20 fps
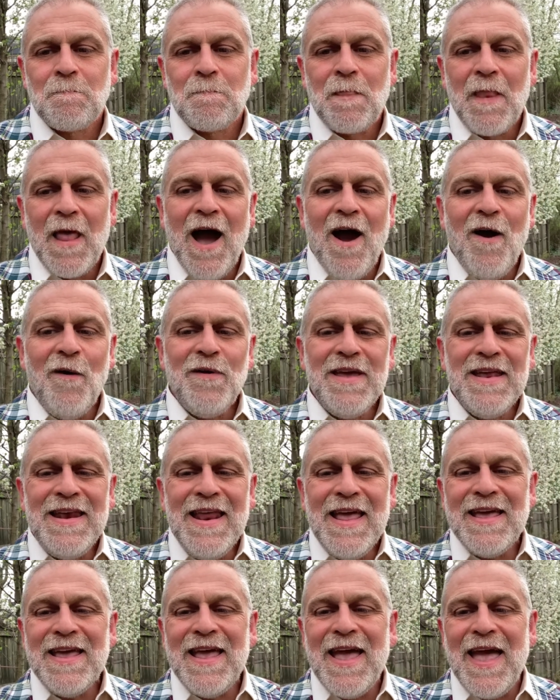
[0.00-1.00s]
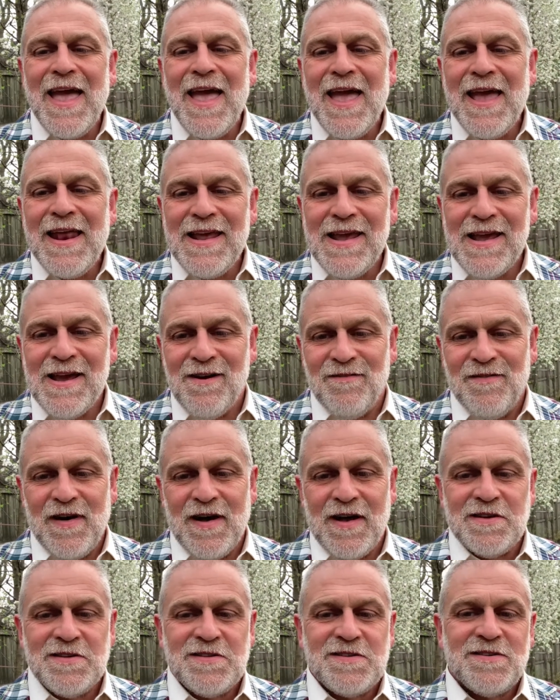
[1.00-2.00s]
how can any of
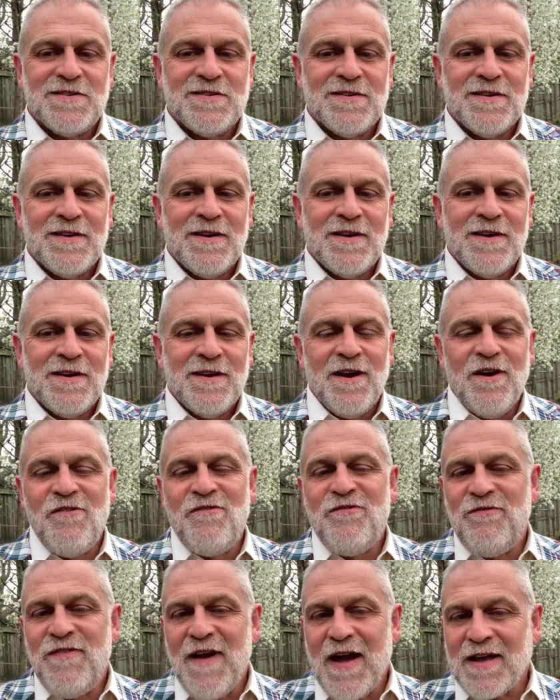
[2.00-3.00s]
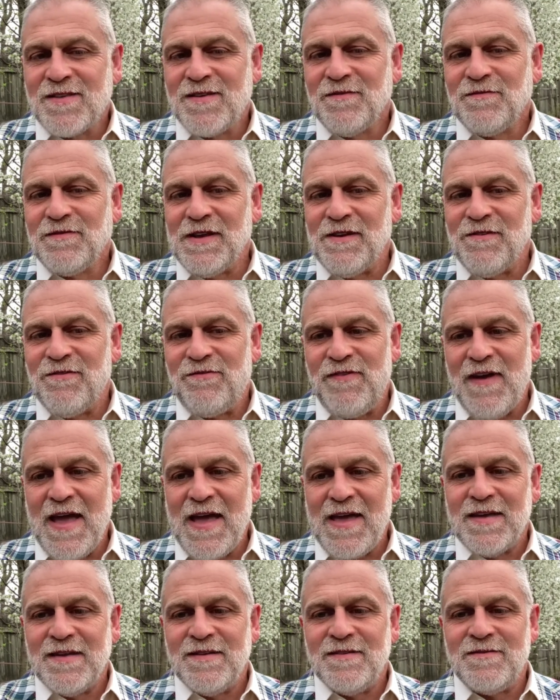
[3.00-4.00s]
us effectively
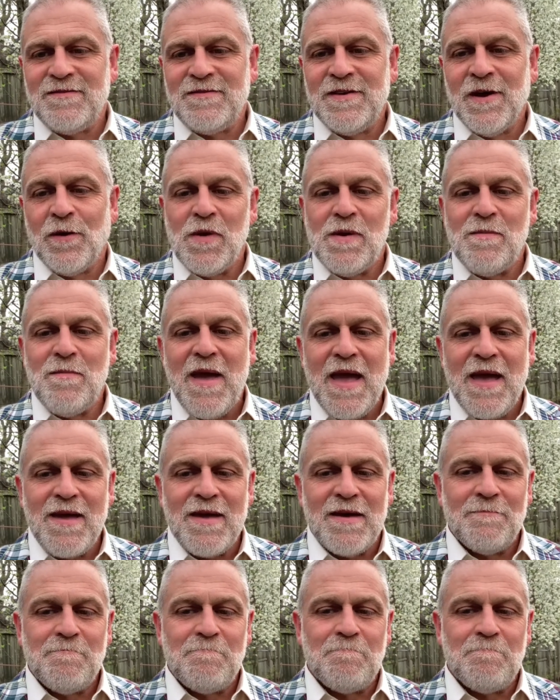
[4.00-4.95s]
fake it till we make it?